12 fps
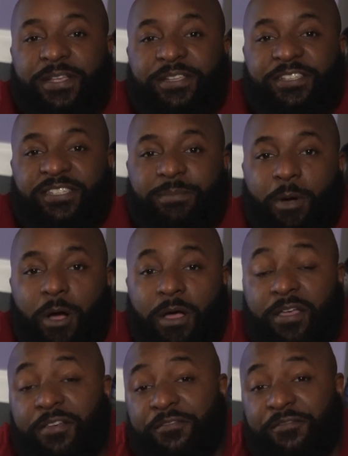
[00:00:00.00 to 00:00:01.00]
Smart
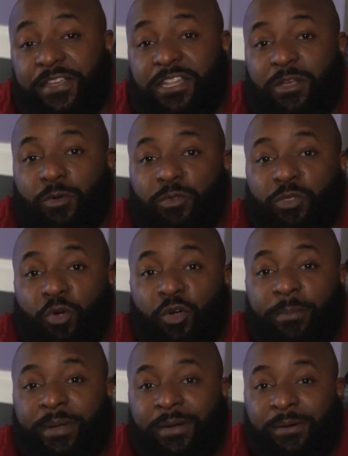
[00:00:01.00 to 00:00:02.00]
Video
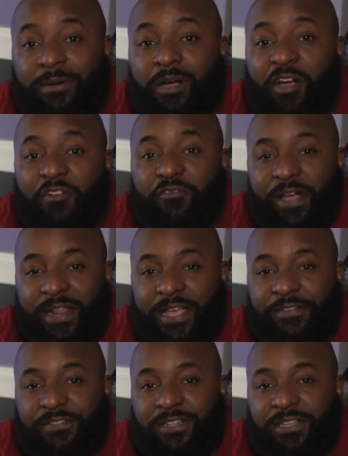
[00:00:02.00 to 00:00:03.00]
Doorbell right
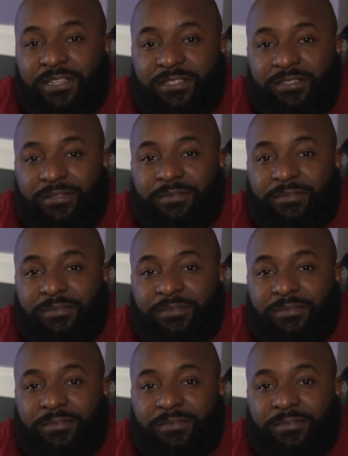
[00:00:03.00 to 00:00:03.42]
after this.